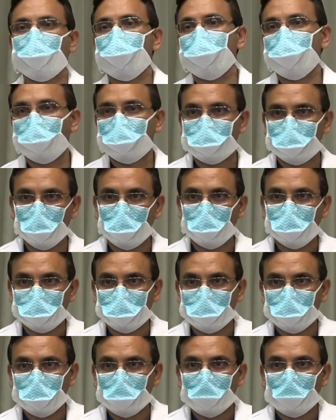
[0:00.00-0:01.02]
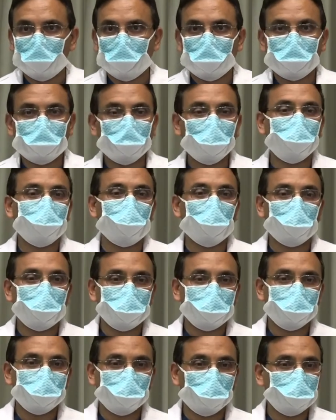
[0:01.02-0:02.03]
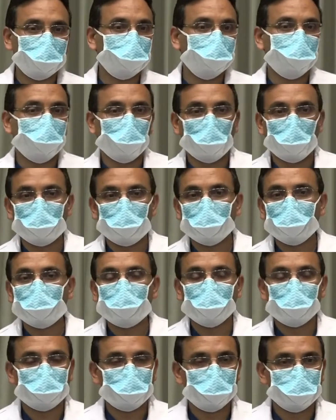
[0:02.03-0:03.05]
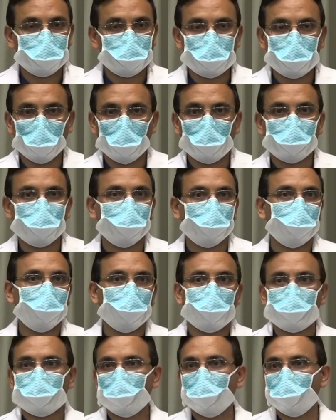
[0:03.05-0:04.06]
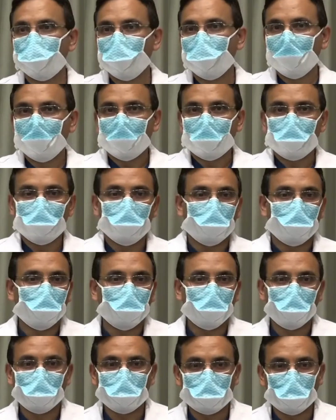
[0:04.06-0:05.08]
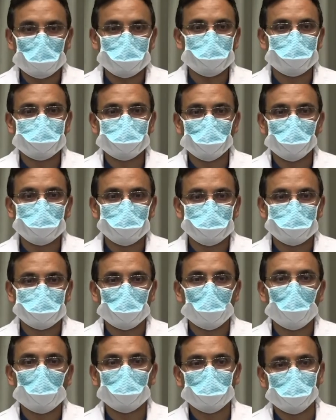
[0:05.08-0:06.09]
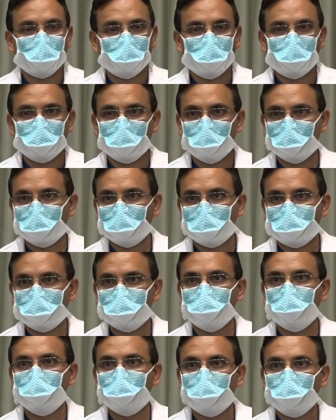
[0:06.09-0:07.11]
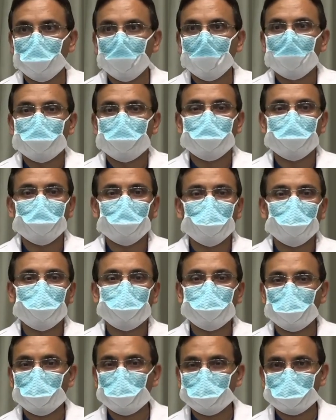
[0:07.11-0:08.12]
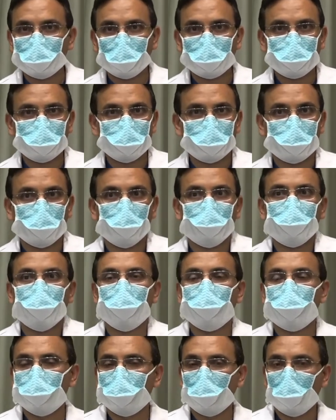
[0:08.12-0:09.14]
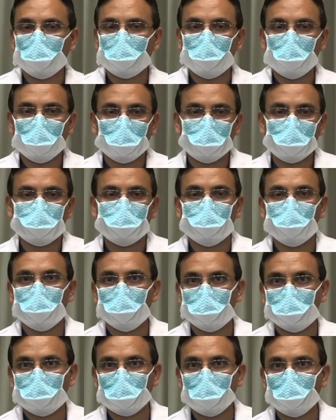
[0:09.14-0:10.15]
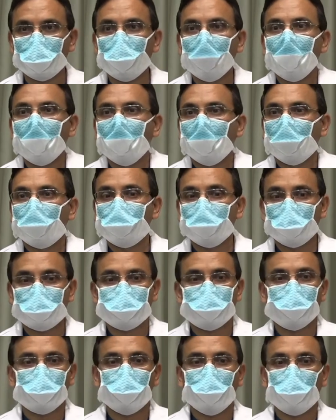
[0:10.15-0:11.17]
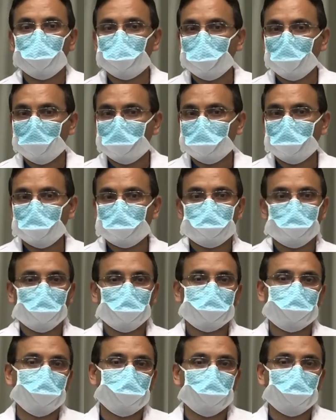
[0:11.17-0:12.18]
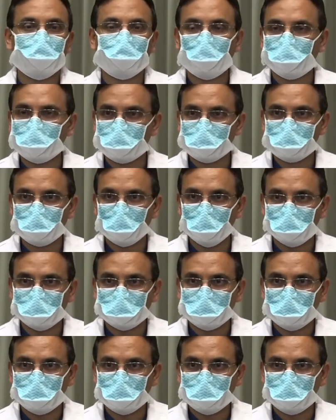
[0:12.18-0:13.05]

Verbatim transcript: in their foot, and they have not felt it. Or they take their shoe off, and there is a, you know, a marble-sized rock in their shoe that they hadn't paid attention for, and they've been walking on it for the whole day. And next thing you know, that's enough to break down the skin.